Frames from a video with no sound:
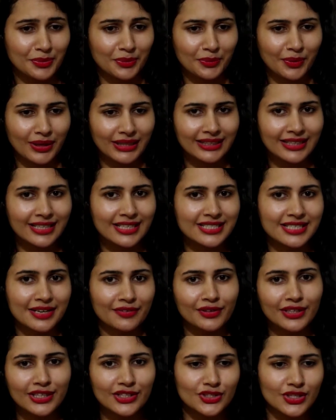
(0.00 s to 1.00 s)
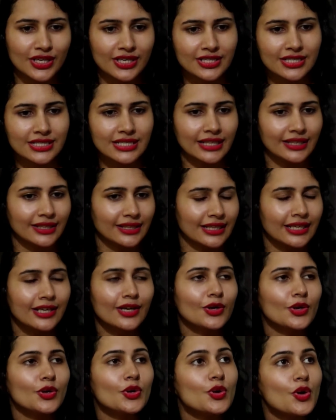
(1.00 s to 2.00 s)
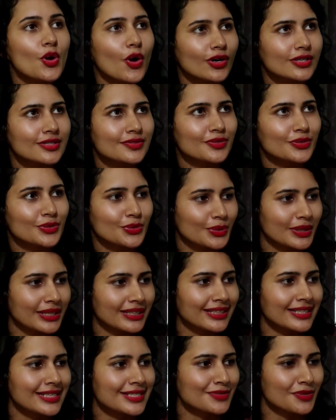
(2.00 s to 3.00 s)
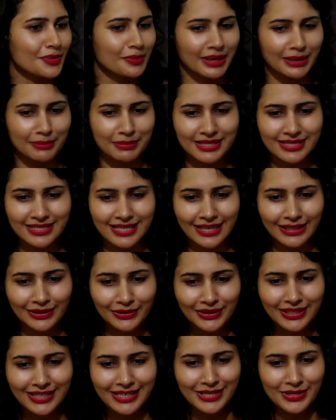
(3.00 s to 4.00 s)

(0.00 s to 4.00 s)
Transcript: Well, one thing is definitely changes. I think a lot for doing things for babies now.